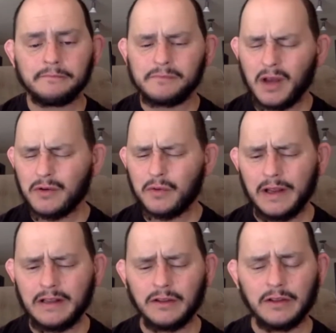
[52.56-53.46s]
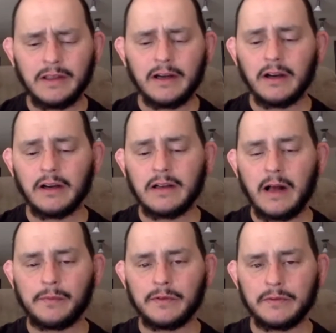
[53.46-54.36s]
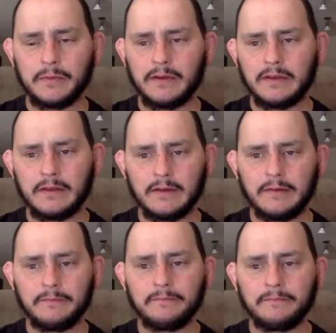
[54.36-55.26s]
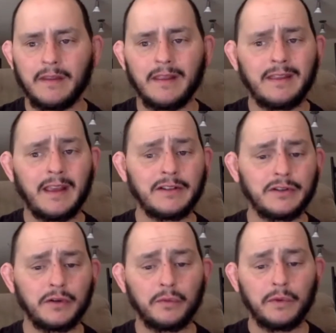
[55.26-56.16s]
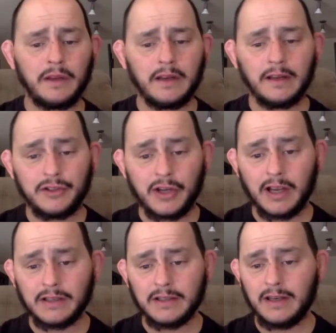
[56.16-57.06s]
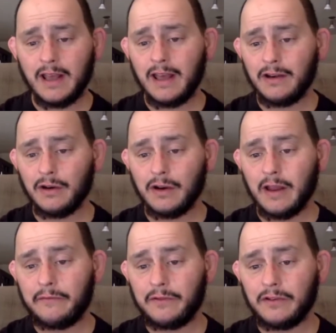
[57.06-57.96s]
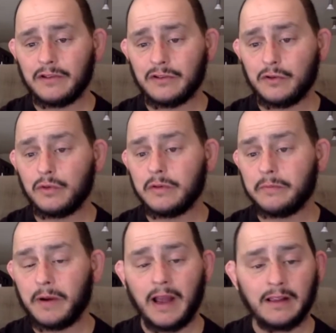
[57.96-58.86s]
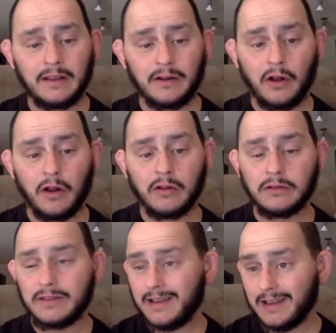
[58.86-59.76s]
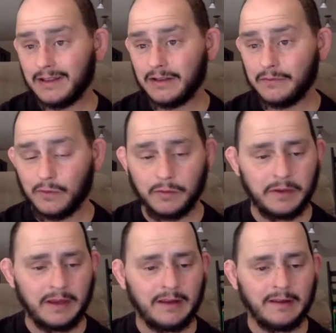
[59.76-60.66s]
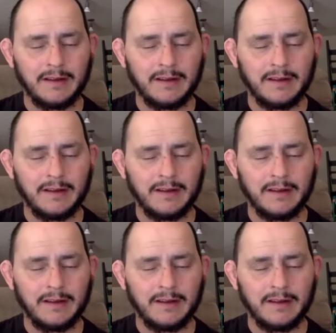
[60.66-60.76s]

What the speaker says: A quick look at our accomplishment. Thanks to Rita Jackson and her efforts to compile it all together for me.